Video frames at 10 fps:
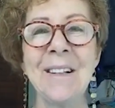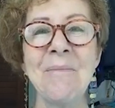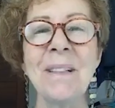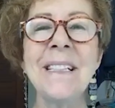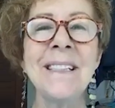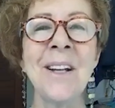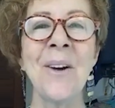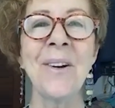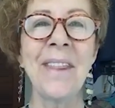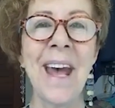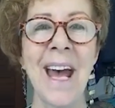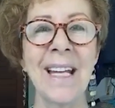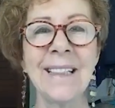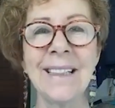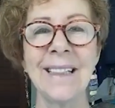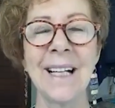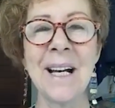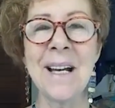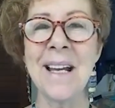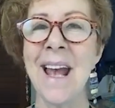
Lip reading: please know that I